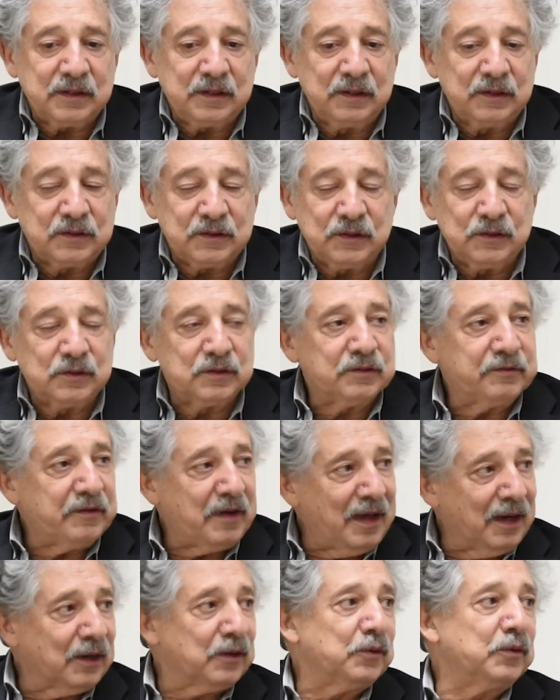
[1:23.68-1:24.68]
to issues
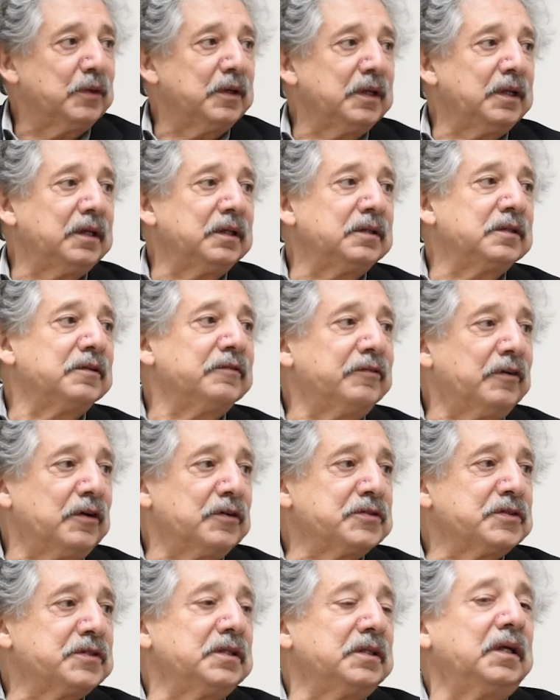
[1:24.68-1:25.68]
of equity and
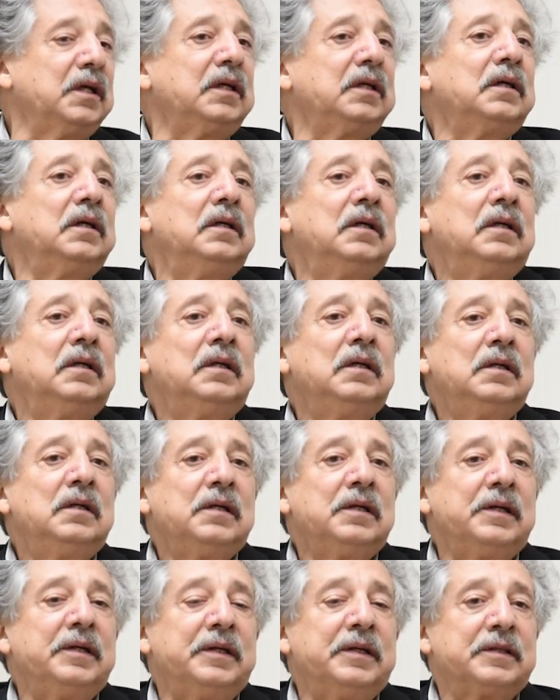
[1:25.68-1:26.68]
diversity.
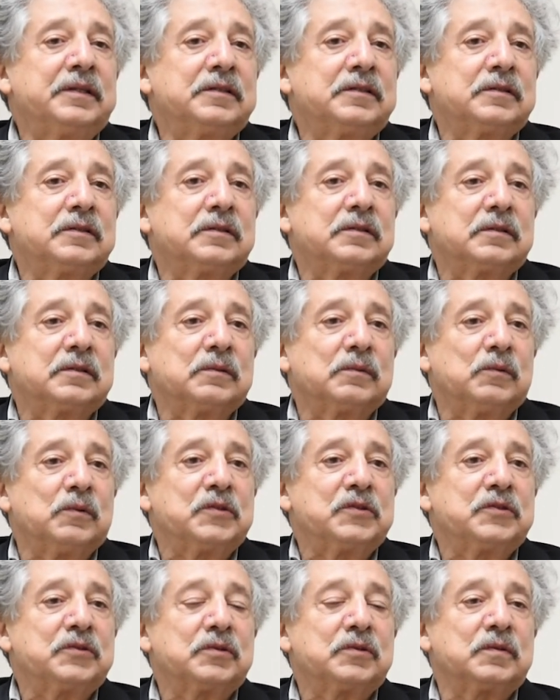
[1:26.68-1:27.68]
It
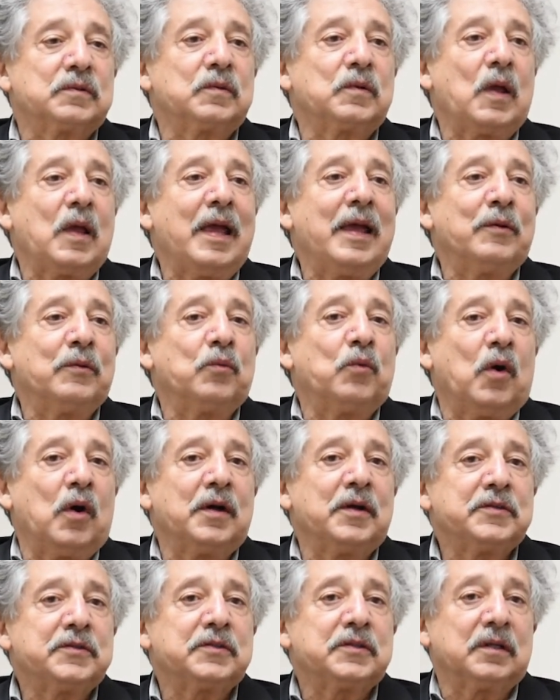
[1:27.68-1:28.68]
was
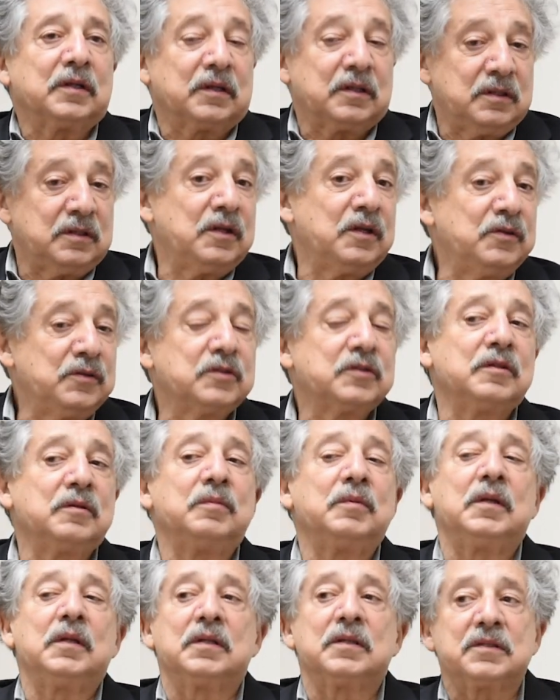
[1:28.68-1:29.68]
and continues to
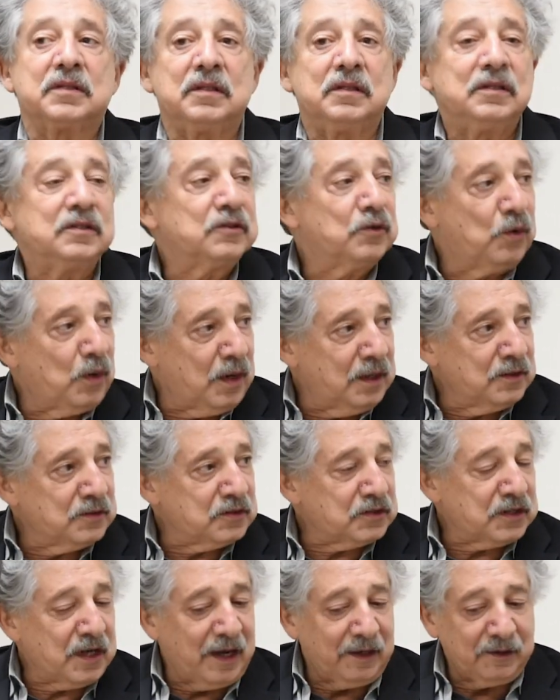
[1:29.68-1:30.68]
be the city's
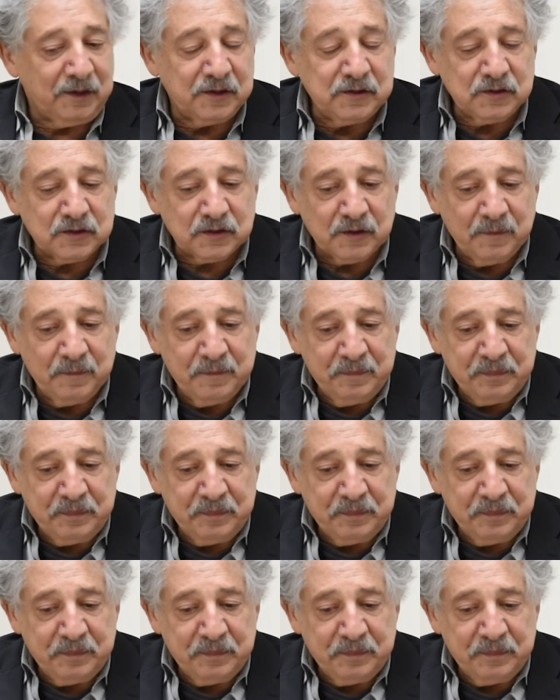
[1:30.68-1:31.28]
greatest challenge.